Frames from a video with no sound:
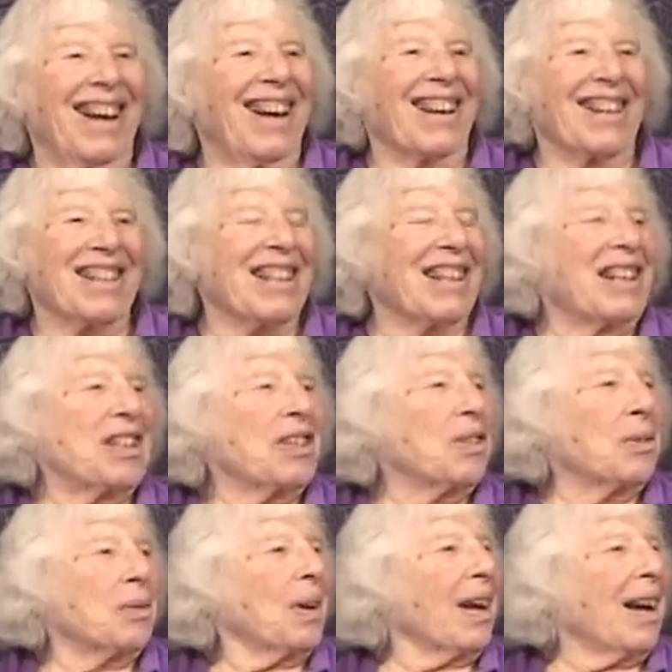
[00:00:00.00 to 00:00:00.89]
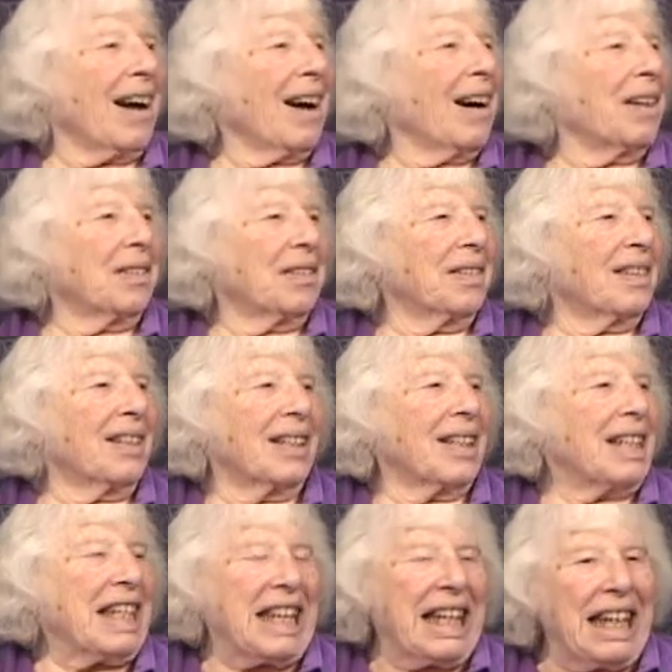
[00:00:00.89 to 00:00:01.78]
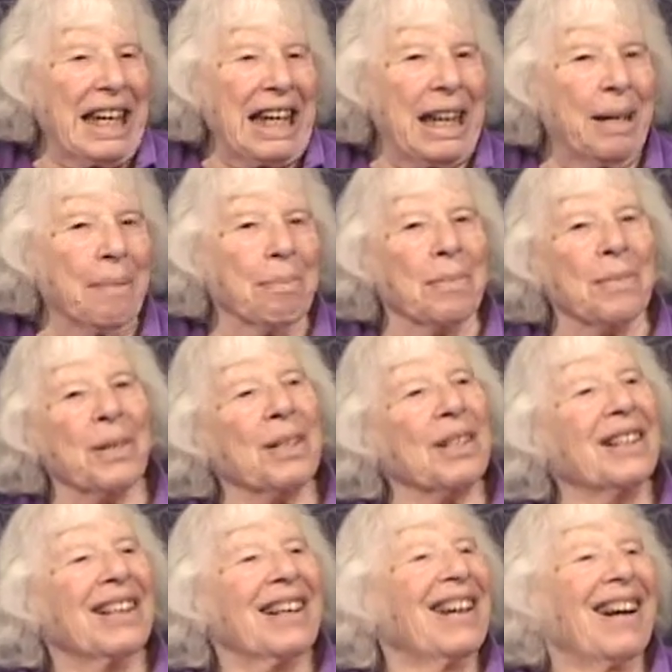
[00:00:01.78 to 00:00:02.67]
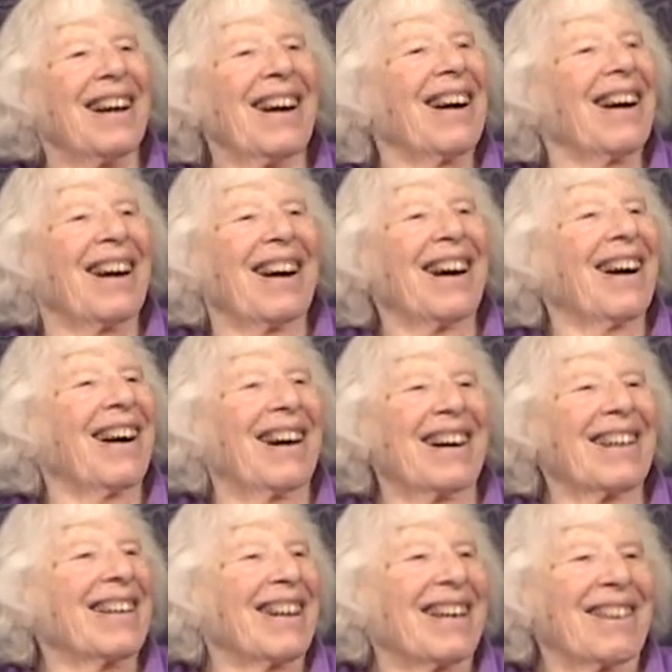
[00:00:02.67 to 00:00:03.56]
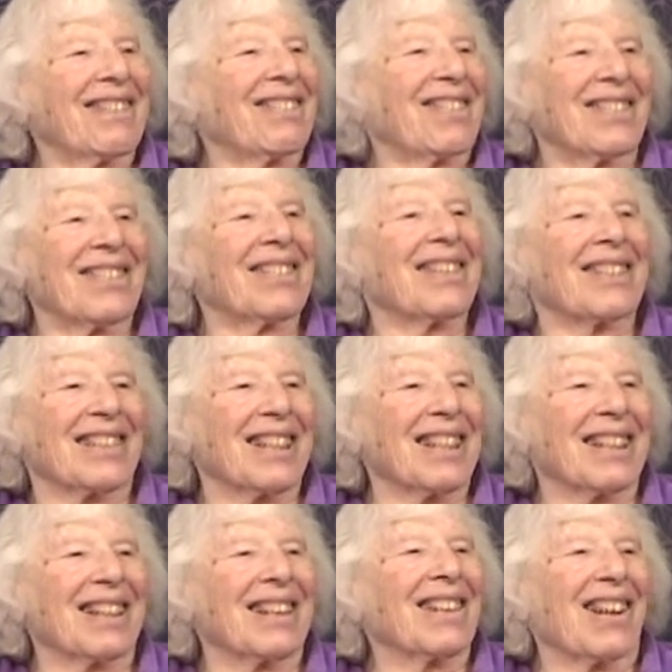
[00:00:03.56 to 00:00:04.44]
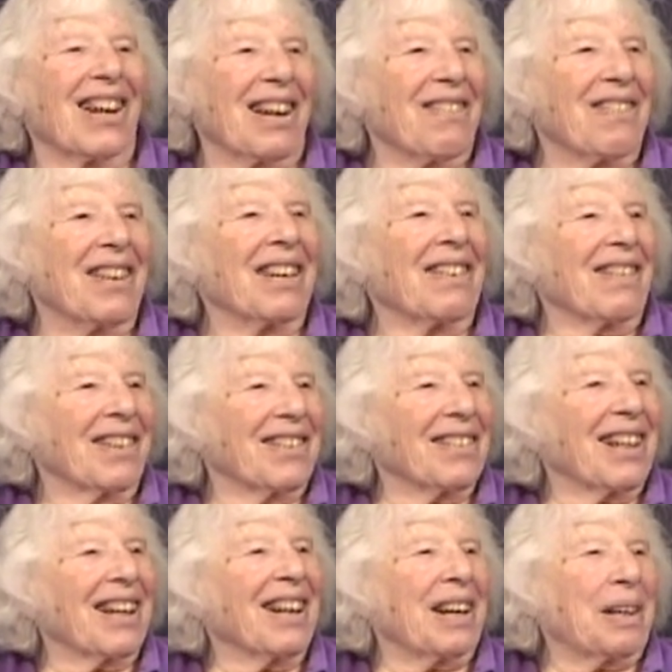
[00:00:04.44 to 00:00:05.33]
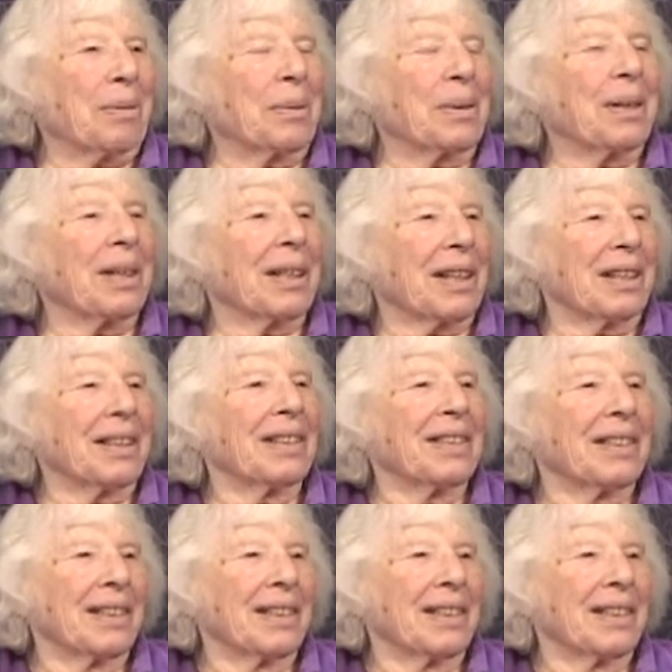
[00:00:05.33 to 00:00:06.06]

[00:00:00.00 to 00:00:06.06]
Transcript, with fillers: as they do now, and teams. Uh, they did a lot of their own legwork.